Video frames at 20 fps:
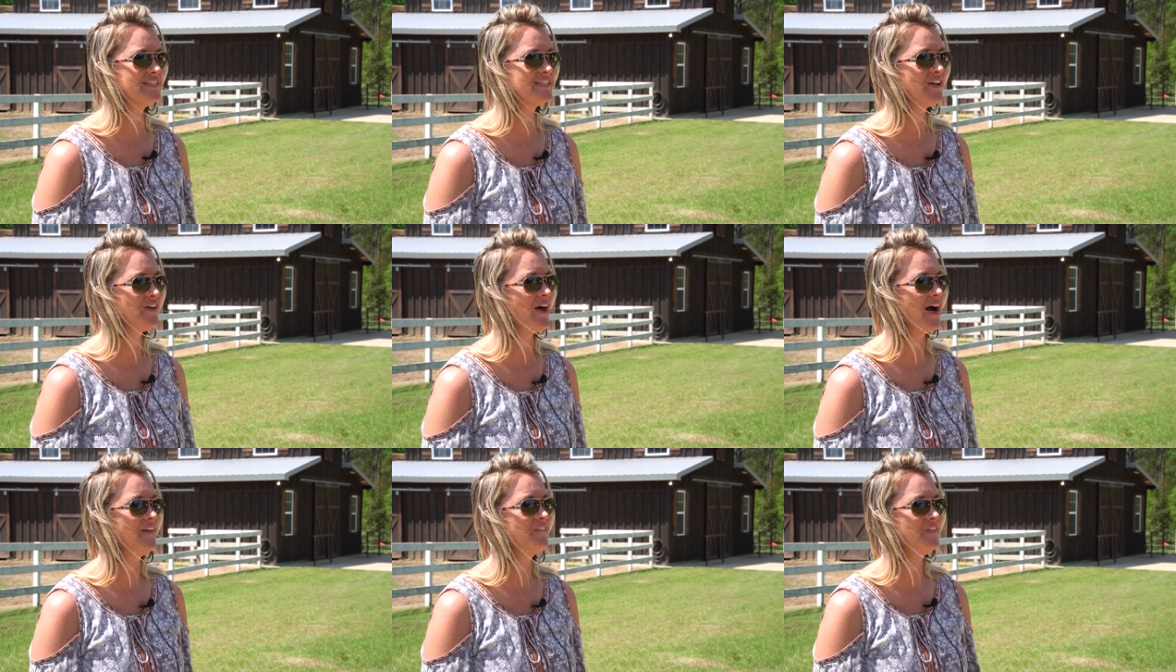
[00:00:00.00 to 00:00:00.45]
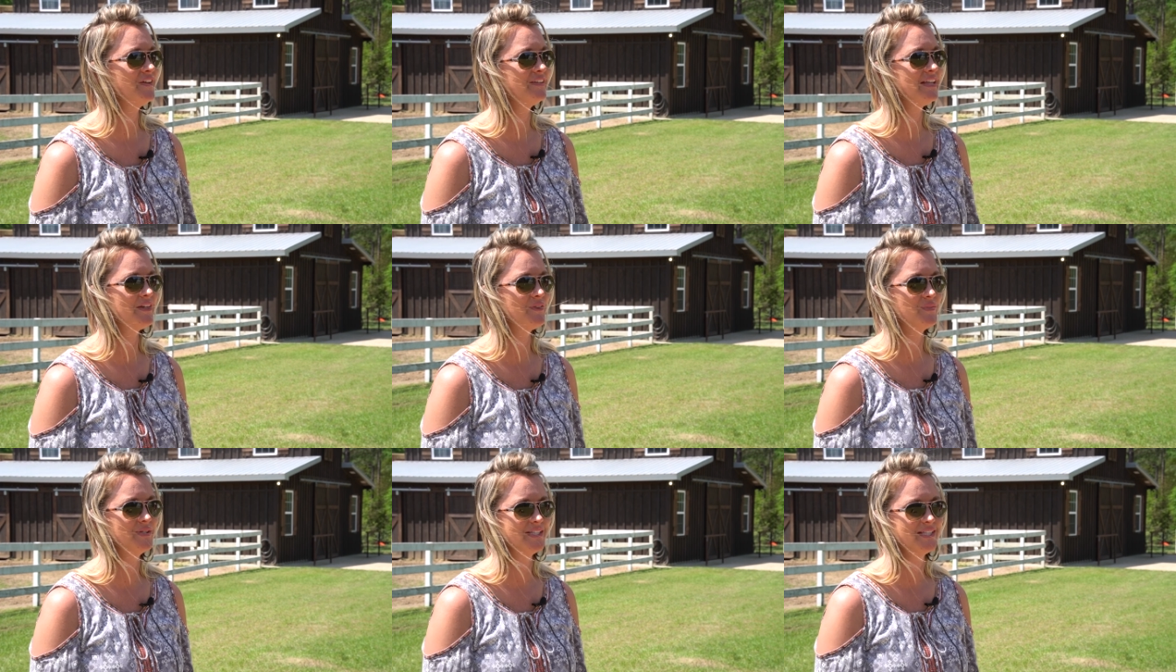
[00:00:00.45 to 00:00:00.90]
So I feel
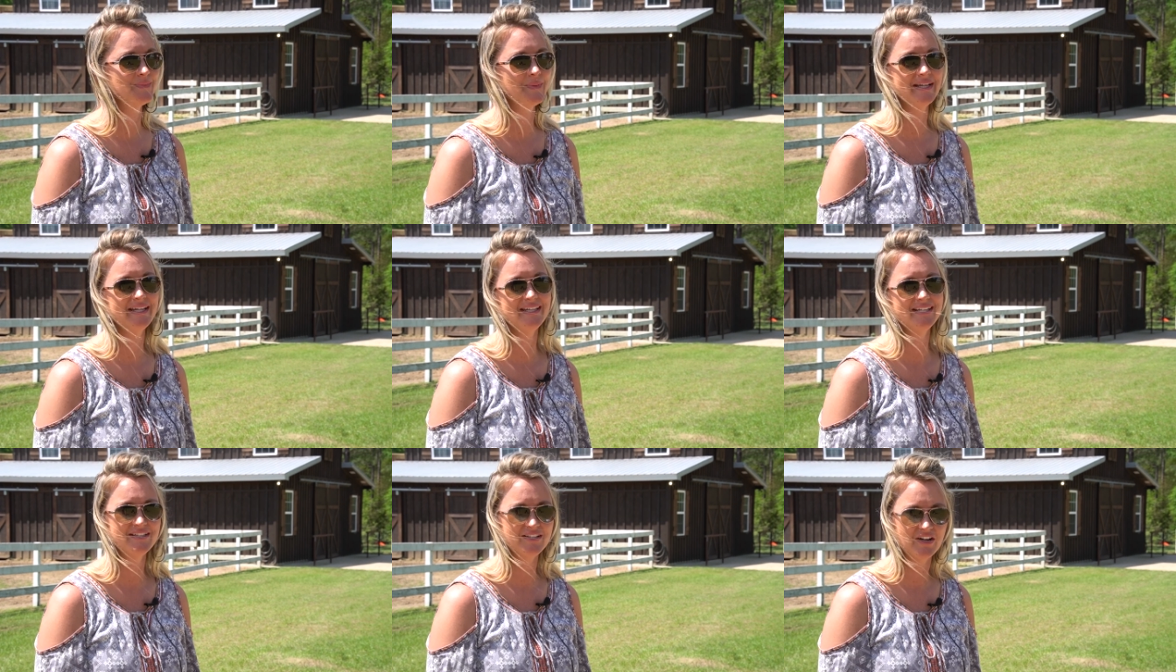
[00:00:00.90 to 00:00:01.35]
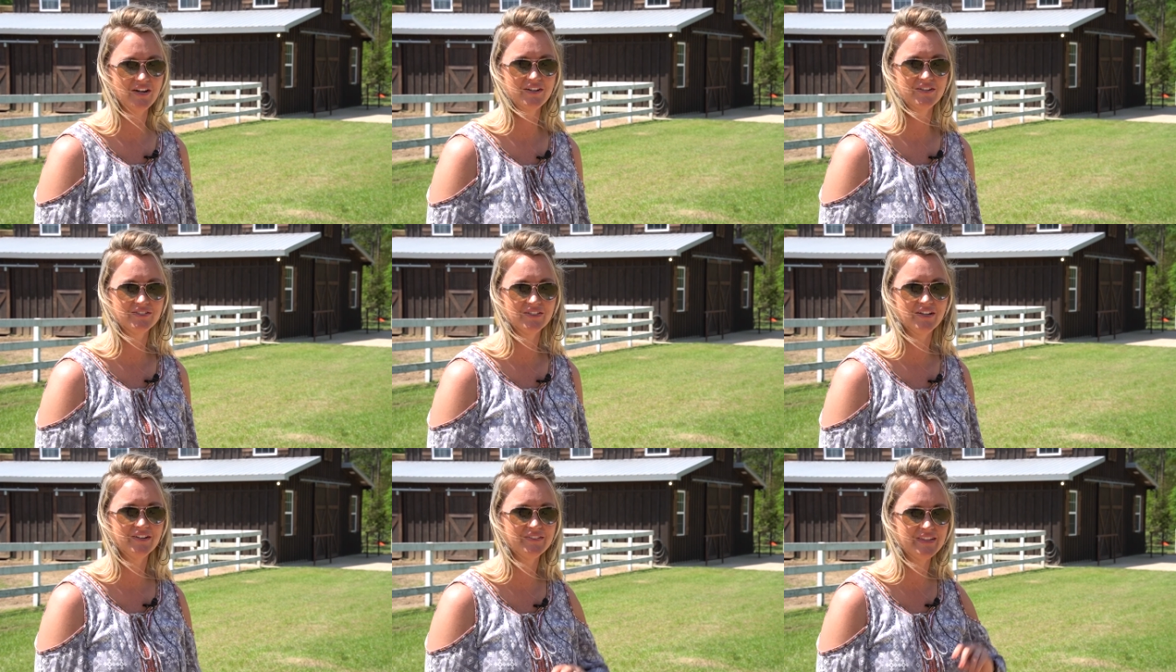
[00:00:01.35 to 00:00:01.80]
like once my kids are
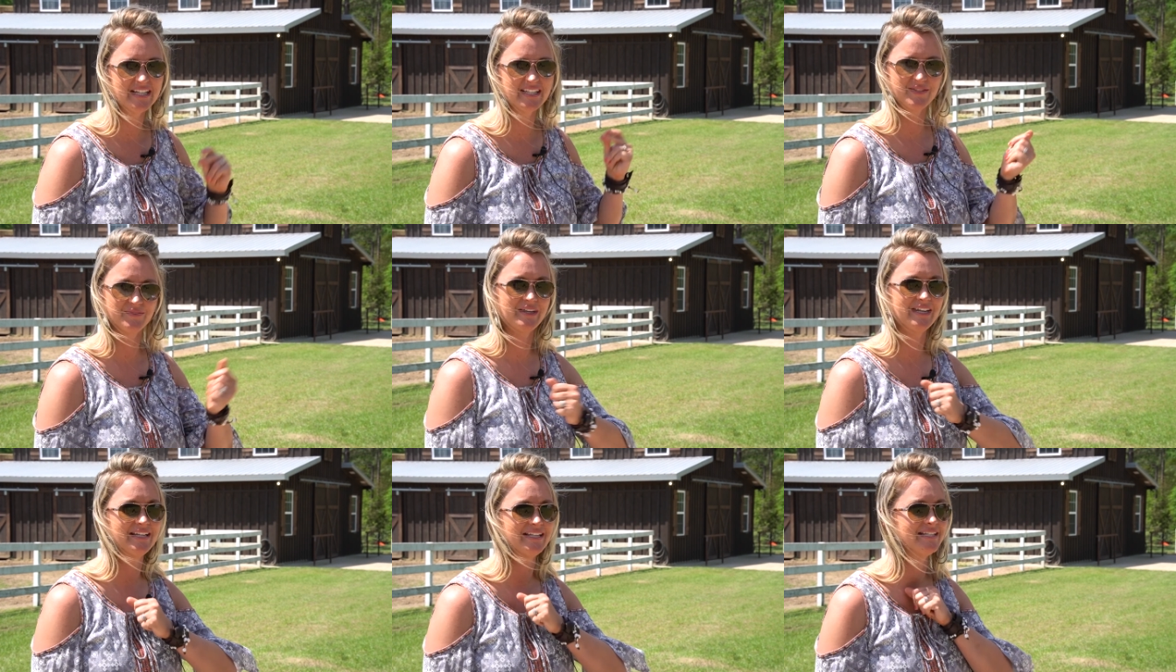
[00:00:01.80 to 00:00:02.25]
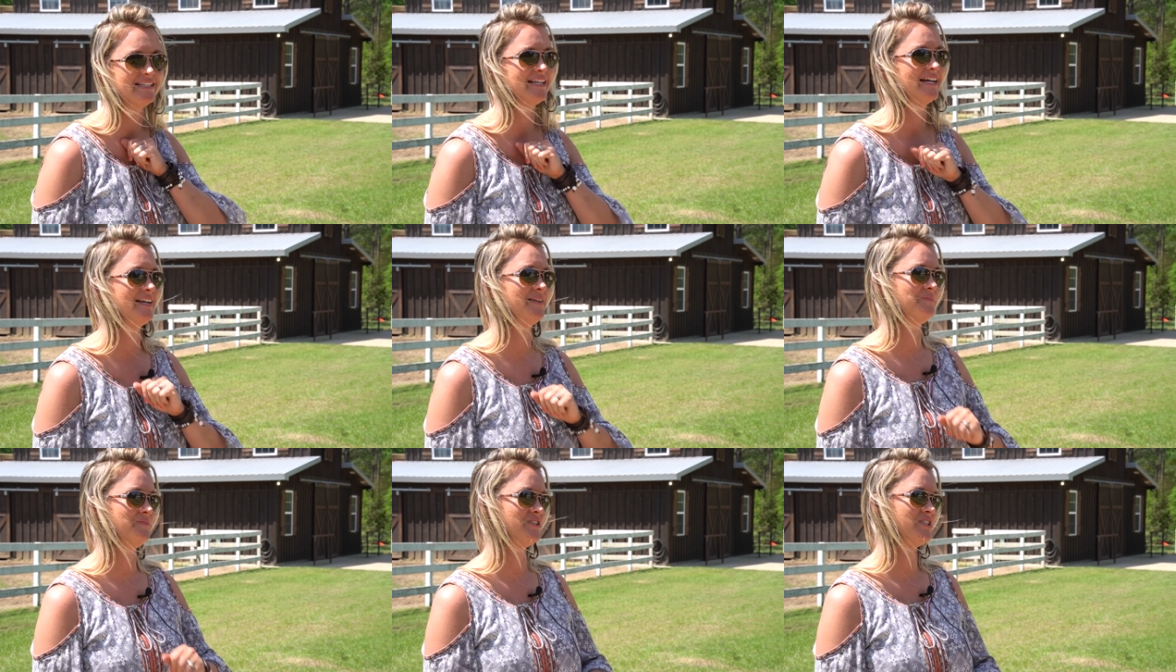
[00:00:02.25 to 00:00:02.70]
grown, that's when I
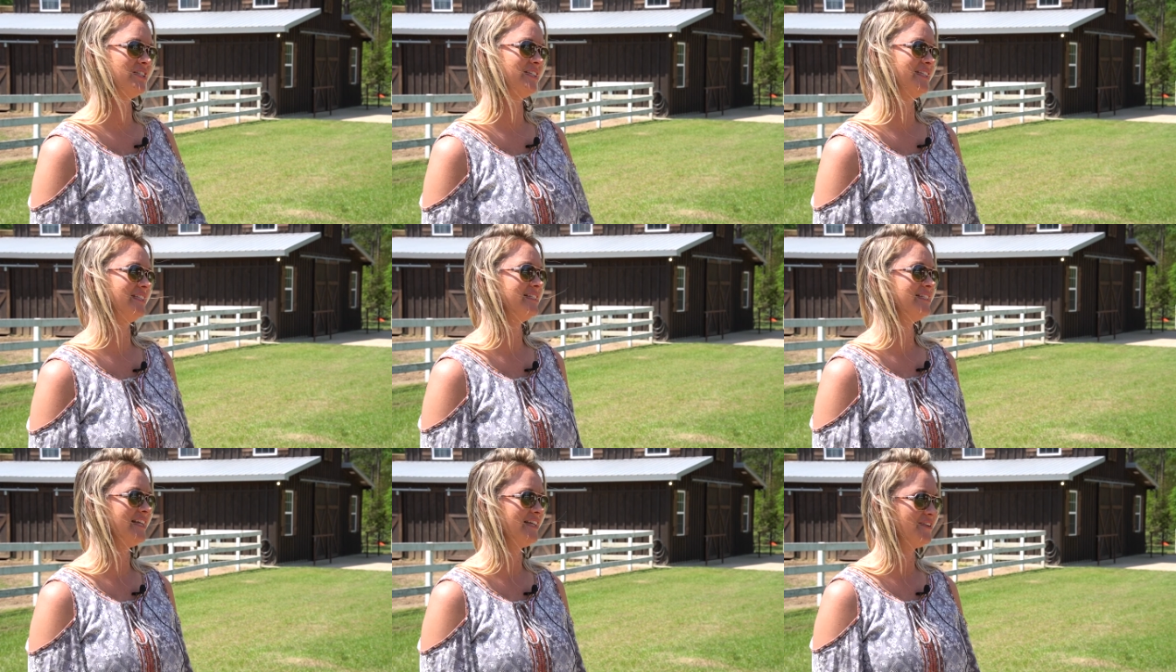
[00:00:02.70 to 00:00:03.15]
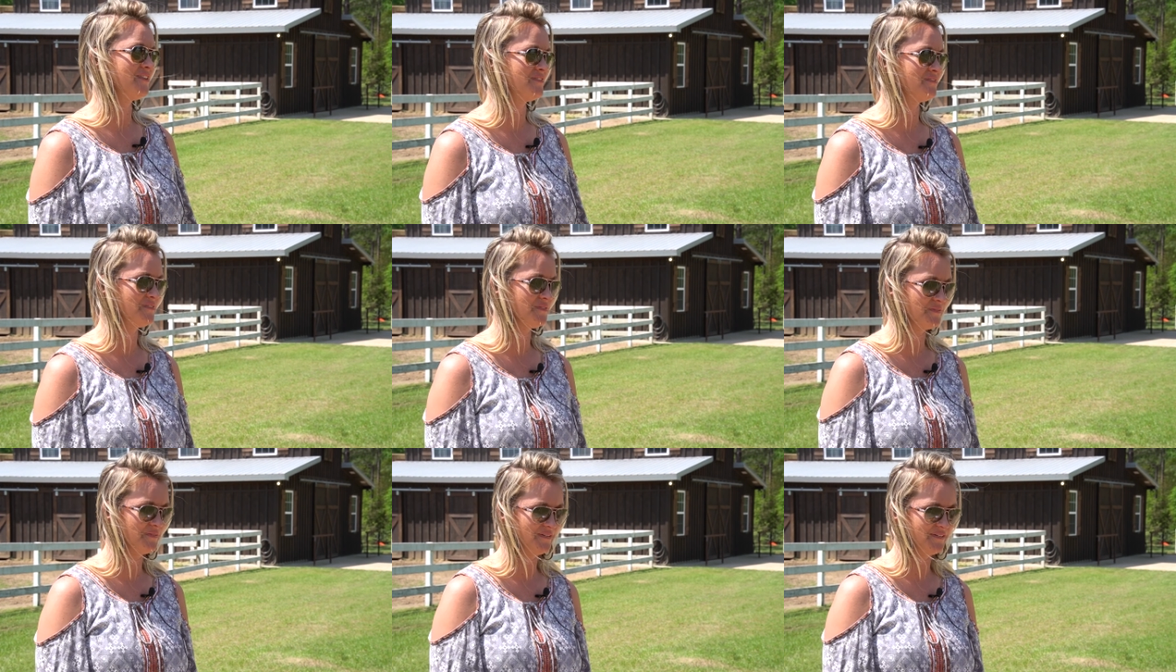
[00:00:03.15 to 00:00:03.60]
decide I'm just gonna take
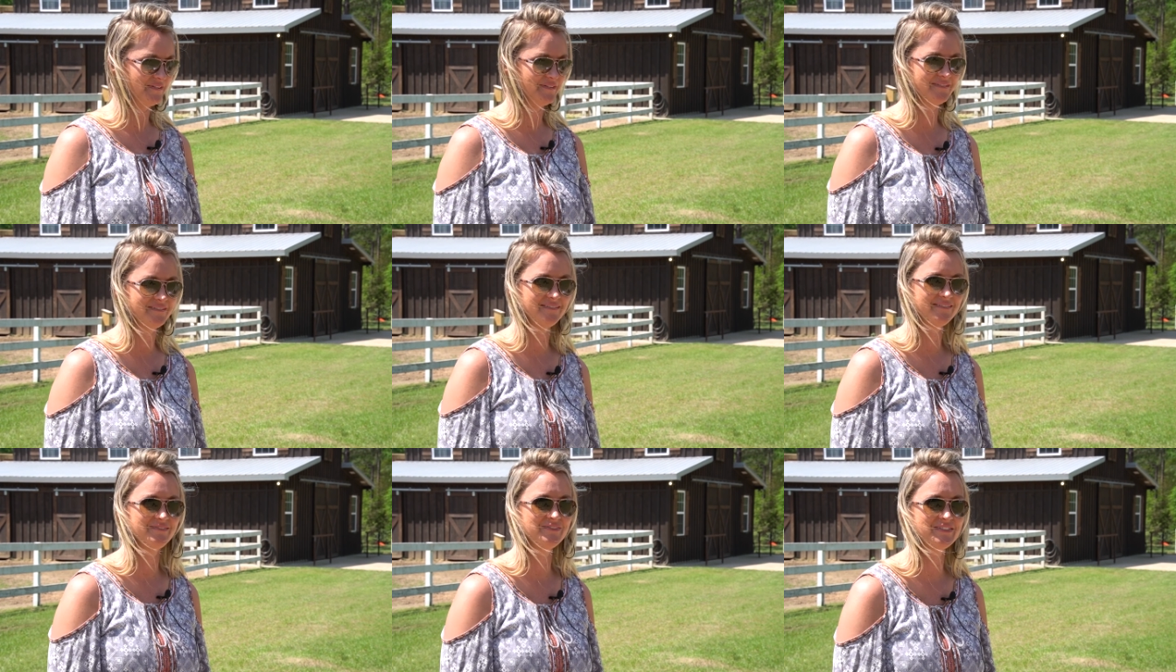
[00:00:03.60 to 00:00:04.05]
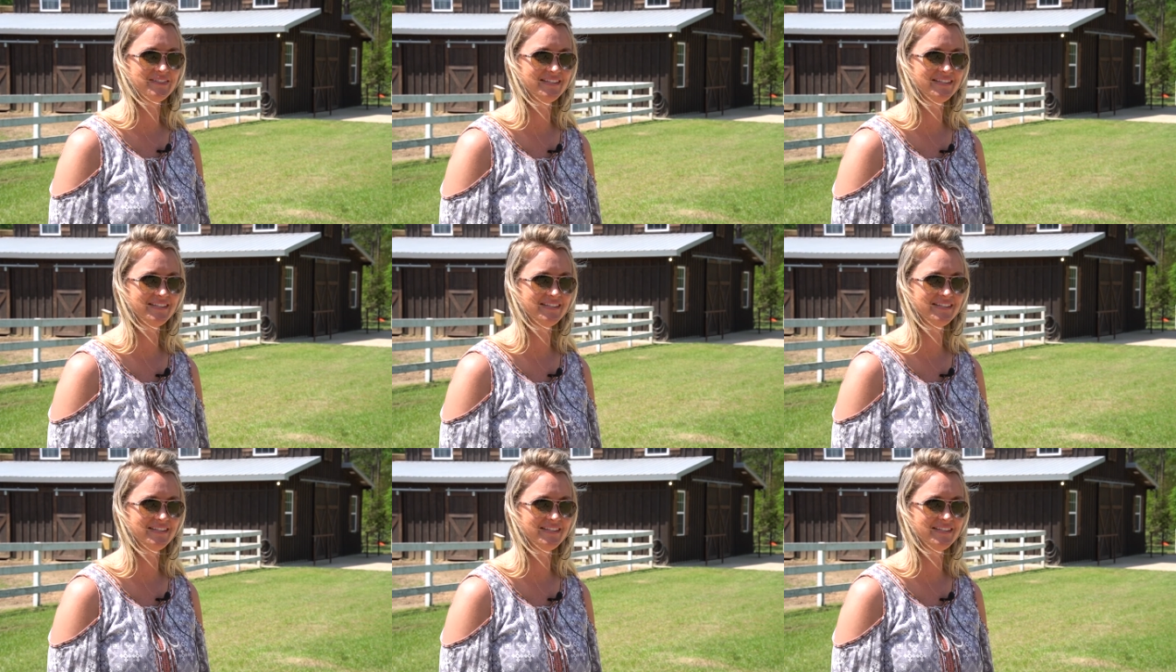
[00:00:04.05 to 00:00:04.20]
over the world. We'll